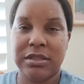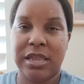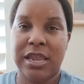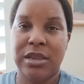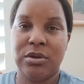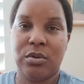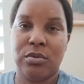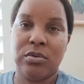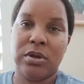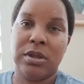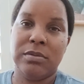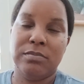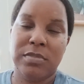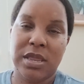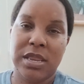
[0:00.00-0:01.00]
Lane
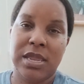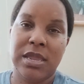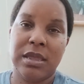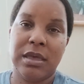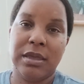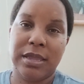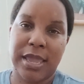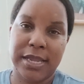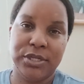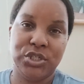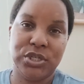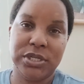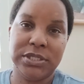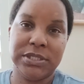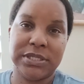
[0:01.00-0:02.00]
on many
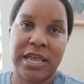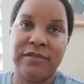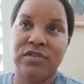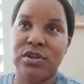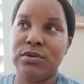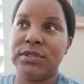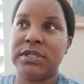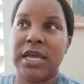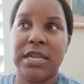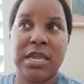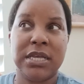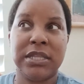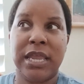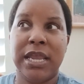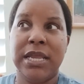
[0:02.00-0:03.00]
occasions. I've used
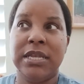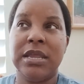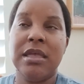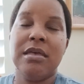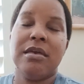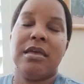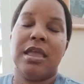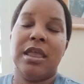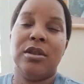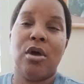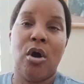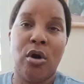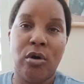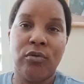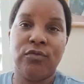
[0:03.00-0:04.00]
Lightning Lane in
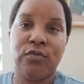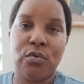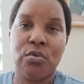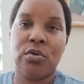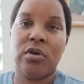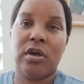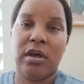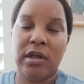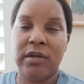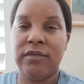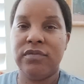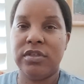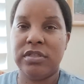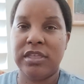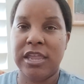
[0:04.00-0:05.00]
all 4
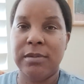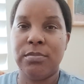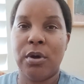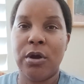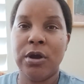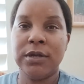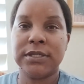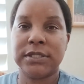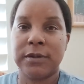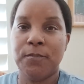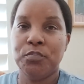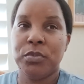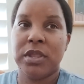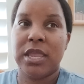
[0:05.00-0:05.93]
of the theme parks.